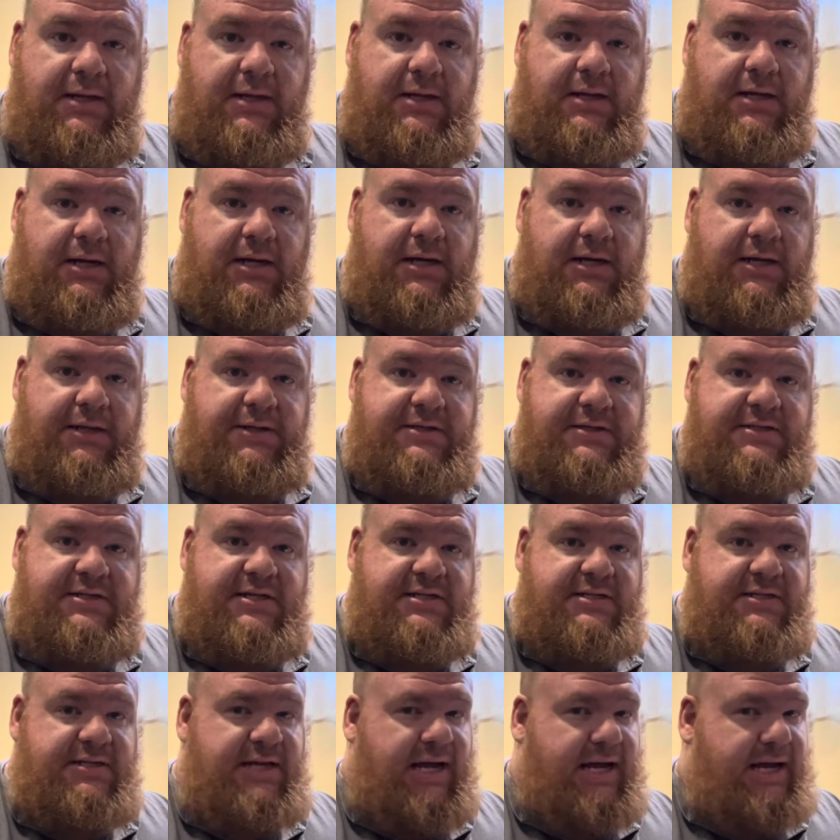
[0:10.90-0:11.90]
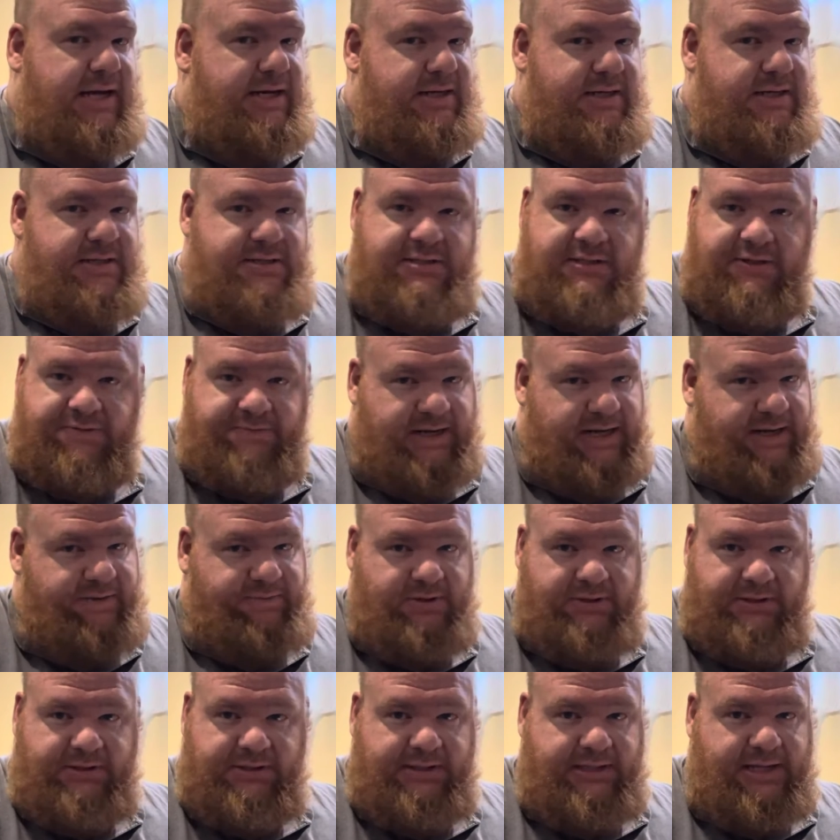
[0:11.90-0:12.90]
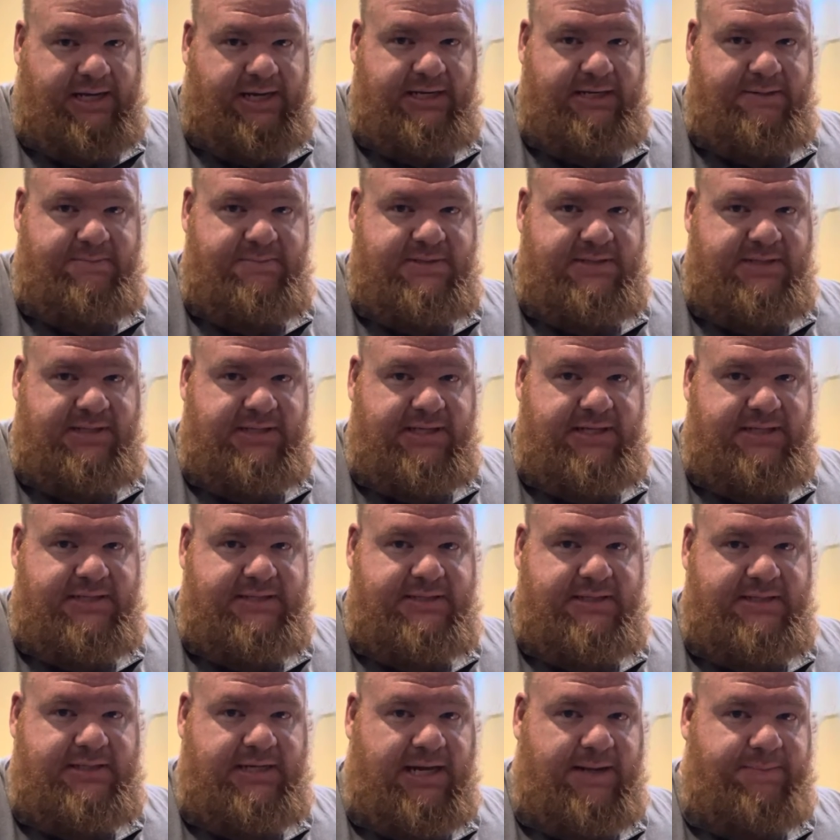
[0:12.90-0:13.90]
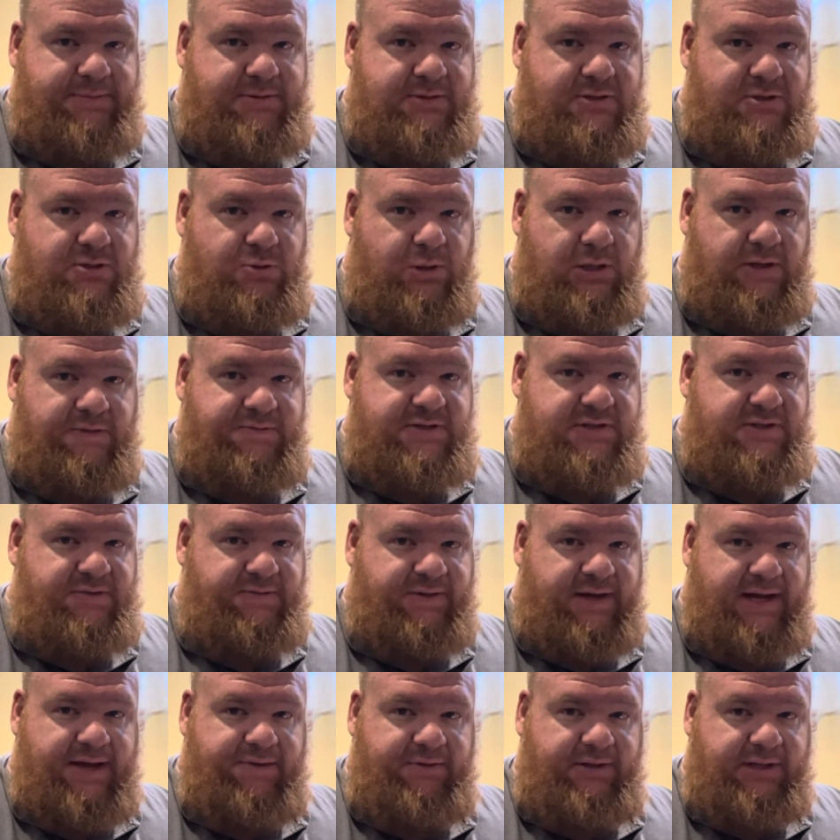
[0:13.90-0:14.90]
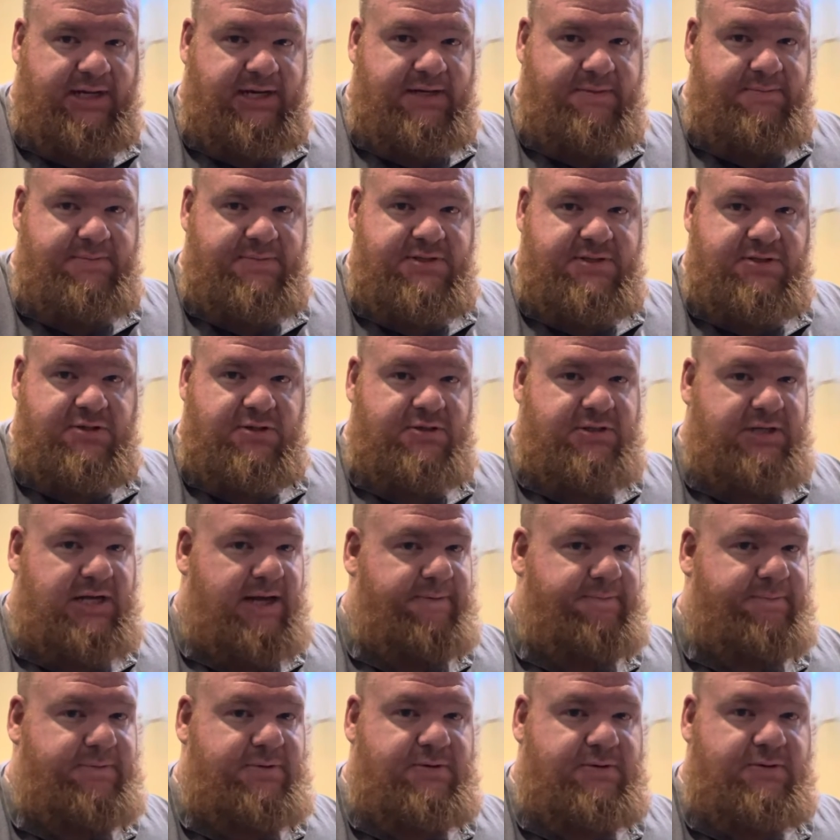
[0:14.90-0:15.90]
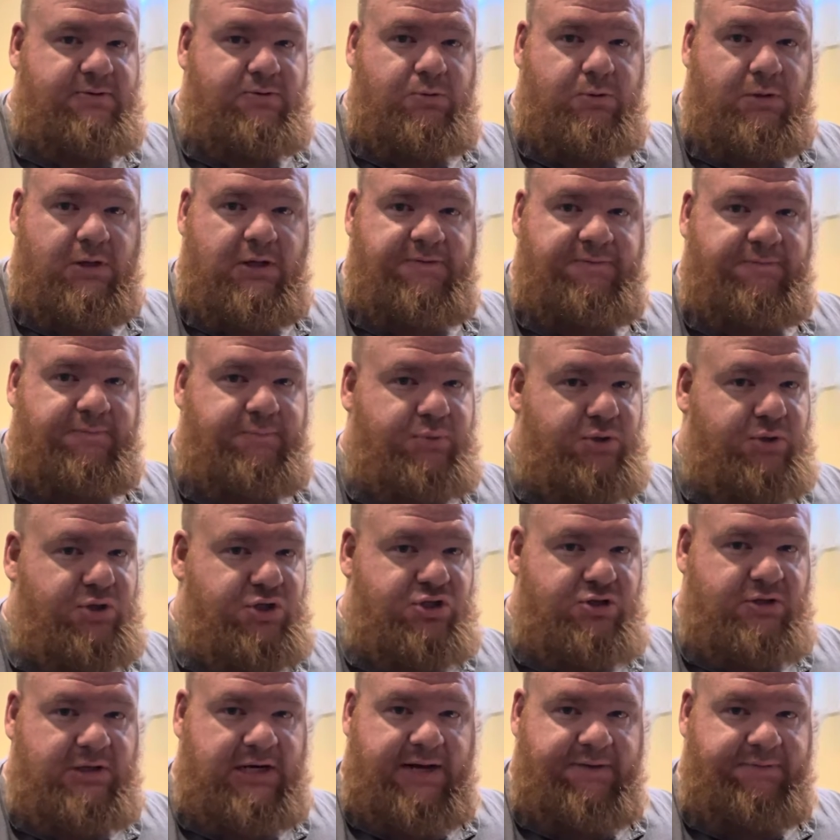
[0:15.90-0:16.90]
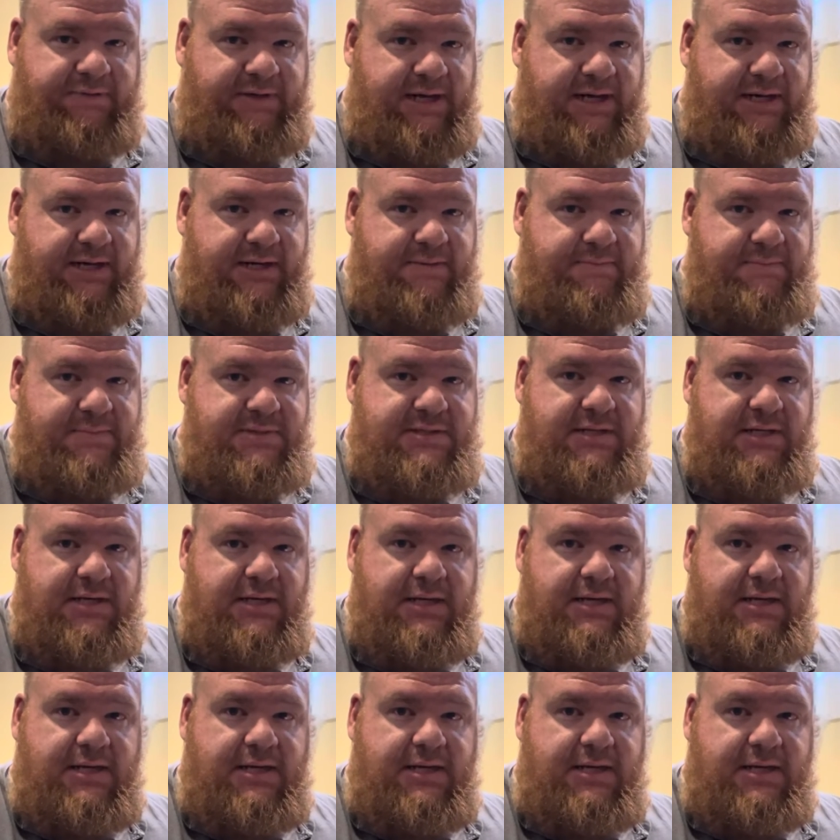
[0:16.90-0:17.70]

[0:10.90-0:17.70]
This is not a survival items list, top 12 survival items or top 12 bushcraft items.